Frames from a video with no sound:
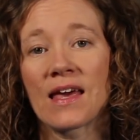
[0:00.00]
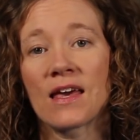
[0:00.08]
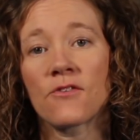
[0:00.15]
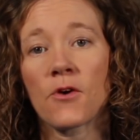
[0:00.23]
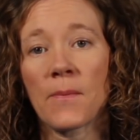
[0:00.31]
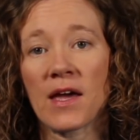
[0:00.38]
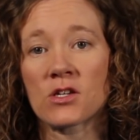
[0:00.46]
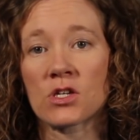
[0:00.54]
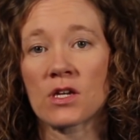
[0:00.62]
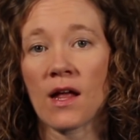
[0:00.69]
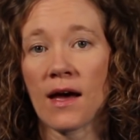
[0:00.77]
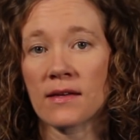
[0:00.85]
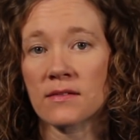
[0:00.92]
If a
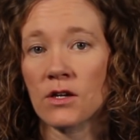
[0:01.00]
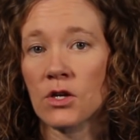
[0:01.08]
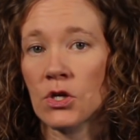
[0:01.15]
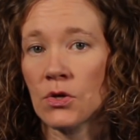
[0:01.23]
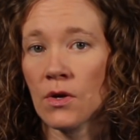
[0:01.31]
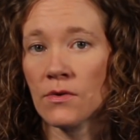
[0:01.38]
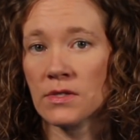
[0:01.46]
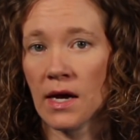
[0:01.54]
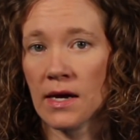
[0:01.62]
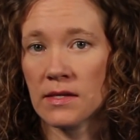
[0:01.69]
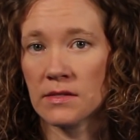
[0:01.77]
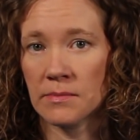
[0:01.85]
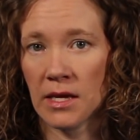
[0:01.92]
patient has acute
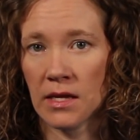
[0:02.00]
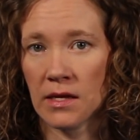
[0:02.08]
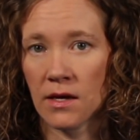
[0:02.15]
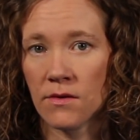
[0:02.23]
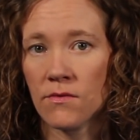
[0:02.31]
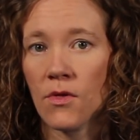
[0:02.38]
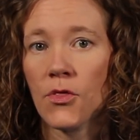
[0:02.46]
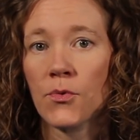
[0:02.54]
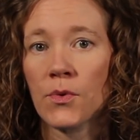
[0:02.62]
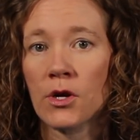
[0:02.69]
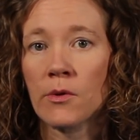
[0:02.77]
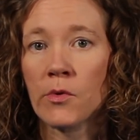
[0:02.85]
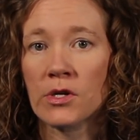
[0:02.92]
otitis media
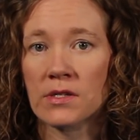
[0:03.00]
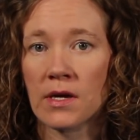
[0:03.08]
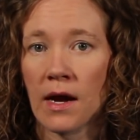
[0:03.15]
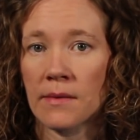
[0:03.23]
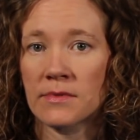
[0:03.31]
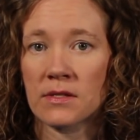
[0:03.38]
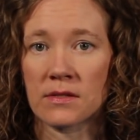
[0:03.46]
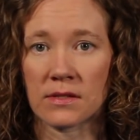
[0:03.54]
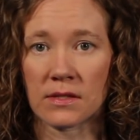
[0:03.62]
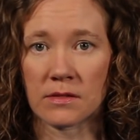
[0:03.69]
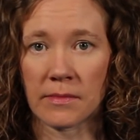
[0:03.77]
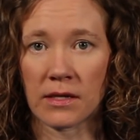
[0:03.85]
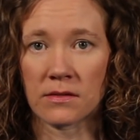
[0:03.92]
three or more times in
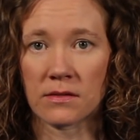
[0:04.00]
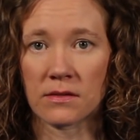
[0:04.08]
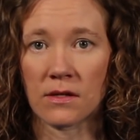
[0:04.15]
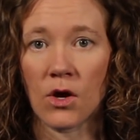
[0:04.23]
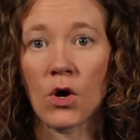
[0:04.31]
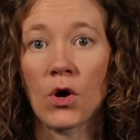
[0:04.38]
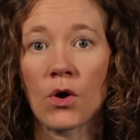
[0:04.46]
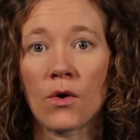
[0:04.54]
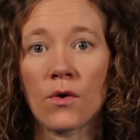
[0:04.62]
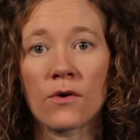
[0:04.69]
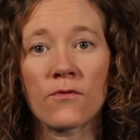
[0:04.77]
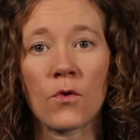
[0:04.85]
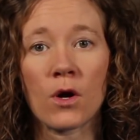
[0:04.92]
six months,
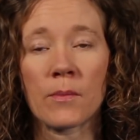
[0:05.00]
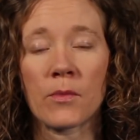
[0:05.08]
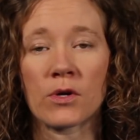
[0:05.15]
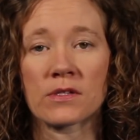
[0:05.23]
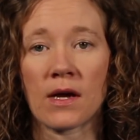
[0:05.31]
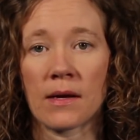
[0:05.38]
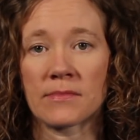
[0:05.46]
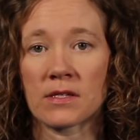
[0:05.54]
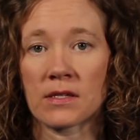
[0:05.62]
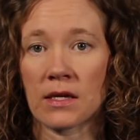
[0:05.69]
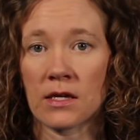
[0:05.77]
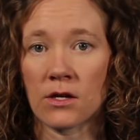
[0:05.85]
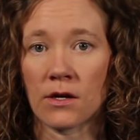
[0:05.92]
or four or more times
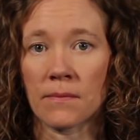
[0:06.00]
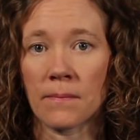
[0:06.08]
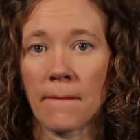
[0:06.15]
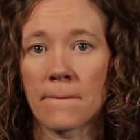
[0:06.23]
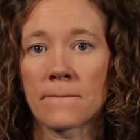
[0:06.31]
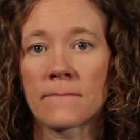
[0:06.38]
in a year,